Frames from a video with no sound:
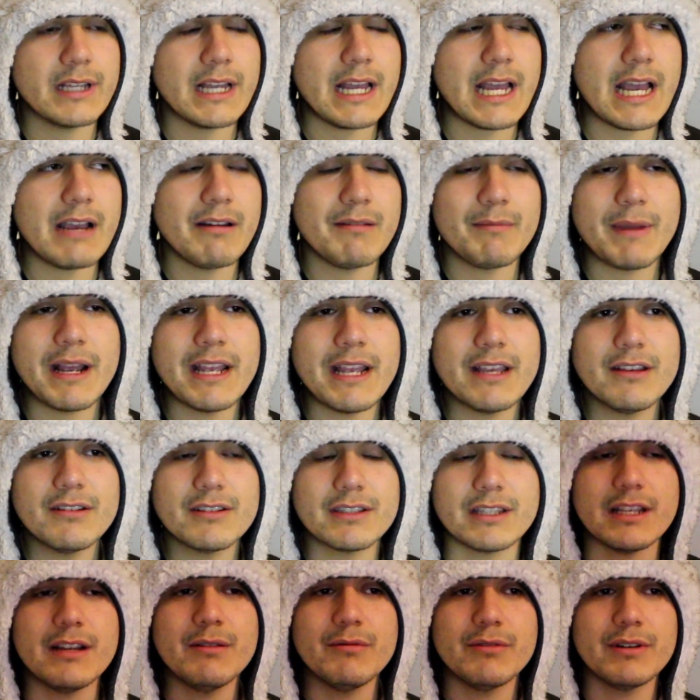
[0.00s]
I might use
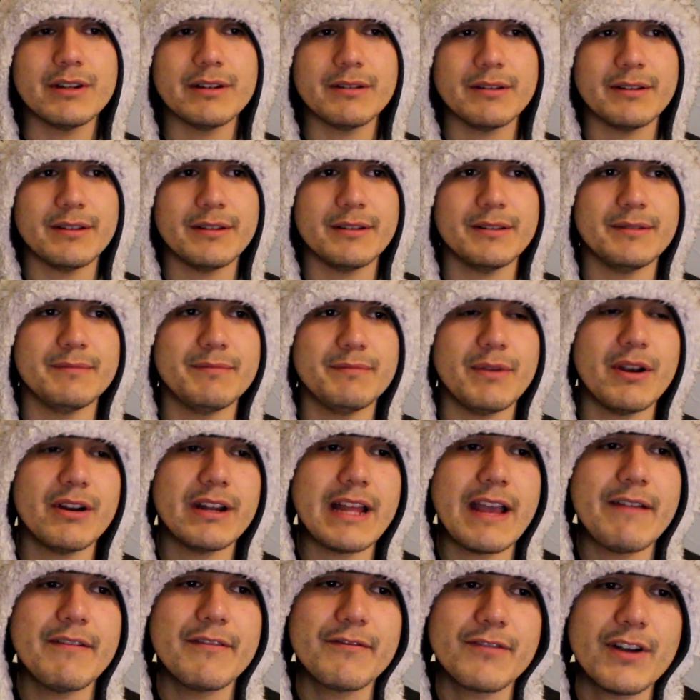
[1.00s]
someone. We I already
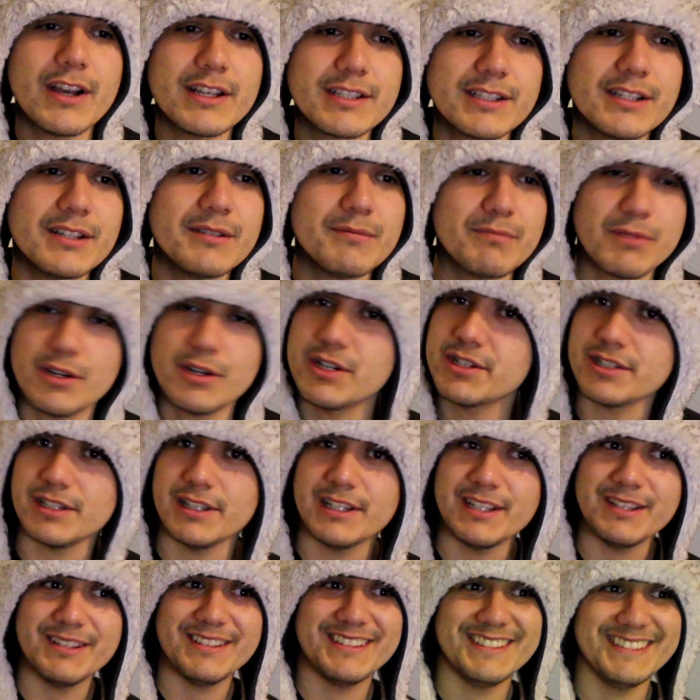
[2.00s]
haven't crossed it
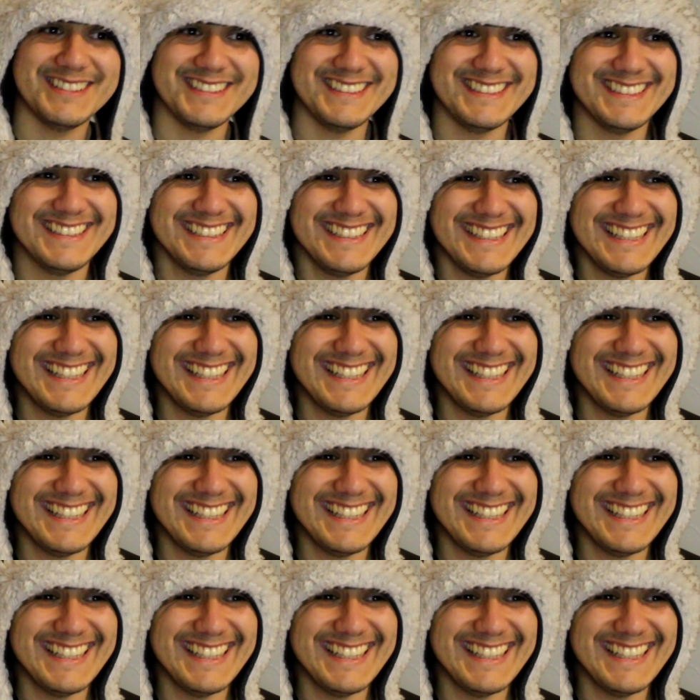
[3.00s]
personally. Thank you so